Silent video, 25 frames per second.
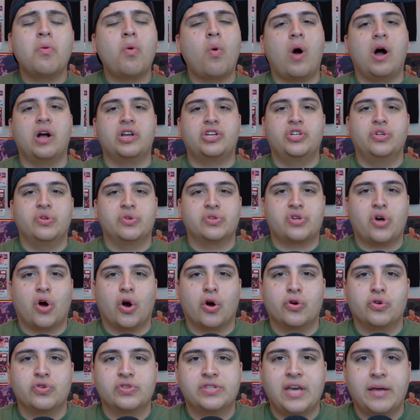watching those
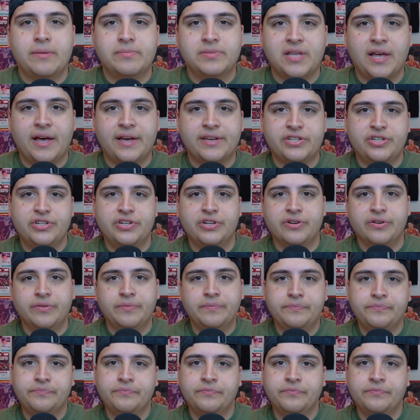Cardinals games last year